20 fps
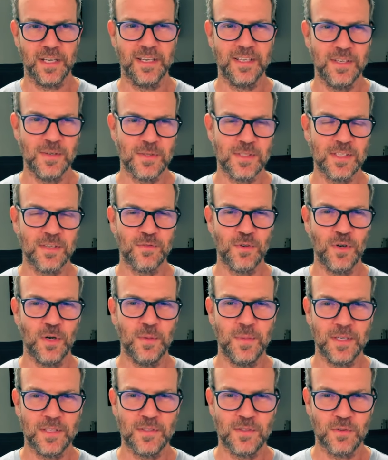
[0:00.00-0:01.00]
using
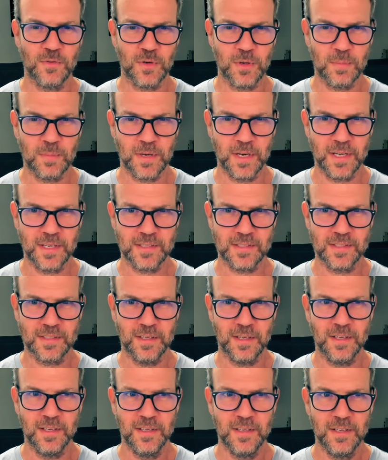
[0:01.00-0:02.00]
robots to replace
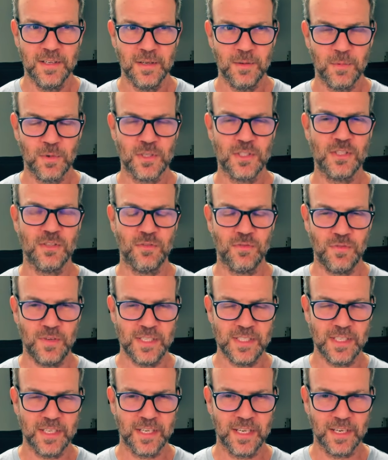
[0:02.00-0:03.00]
the more
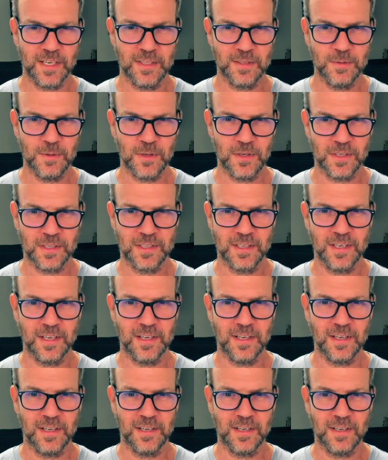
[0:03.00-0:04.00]
sophisticated work
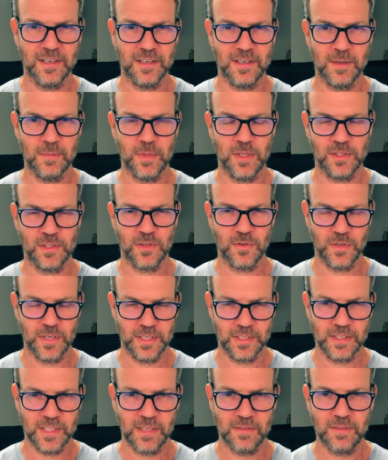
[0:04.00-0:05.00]
uh, about
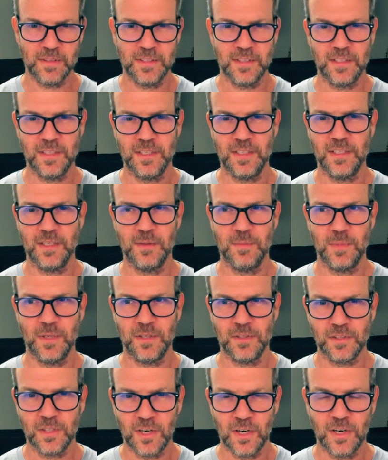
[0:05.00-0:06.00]
creativity,
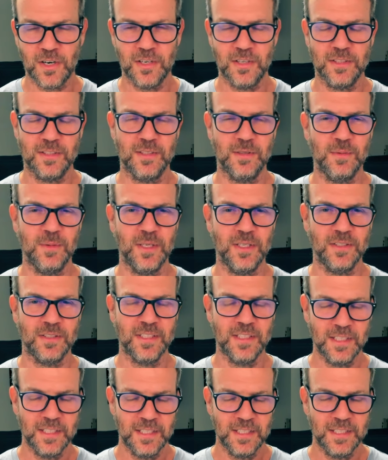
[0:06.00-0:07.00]
about art, about
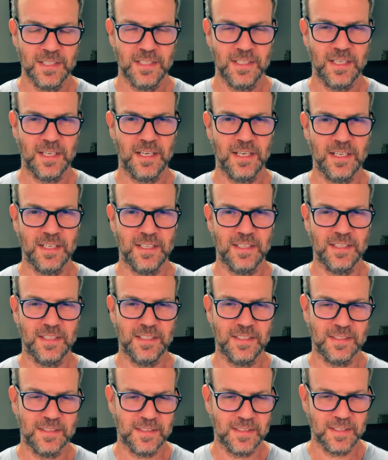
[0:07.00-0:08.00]

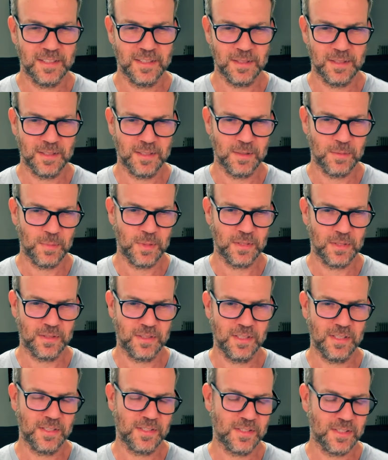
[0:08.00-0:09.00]
uh, uh, about
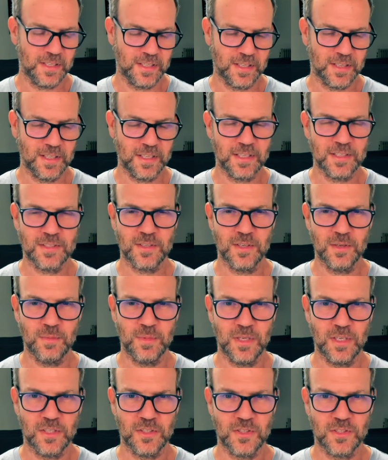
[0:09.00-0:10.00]
this, and I think it's going to
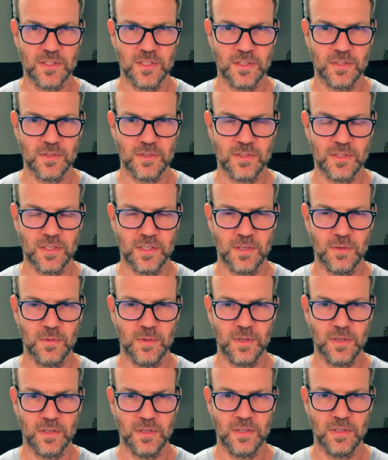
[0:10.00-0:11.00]
be interesting to see
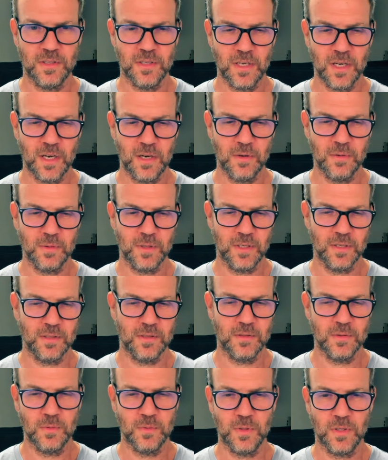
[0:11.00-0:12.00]
where, how,
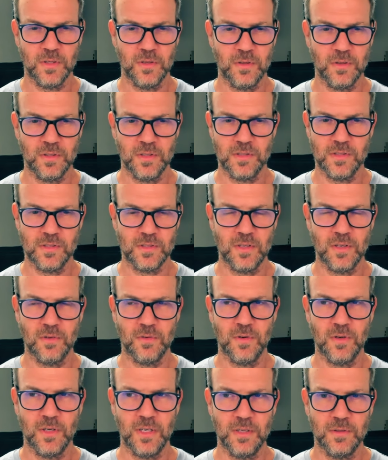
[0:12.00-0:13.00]
and where all this is going to
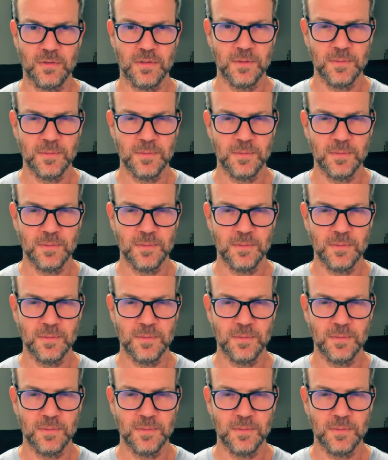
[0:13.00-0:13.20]
roll out.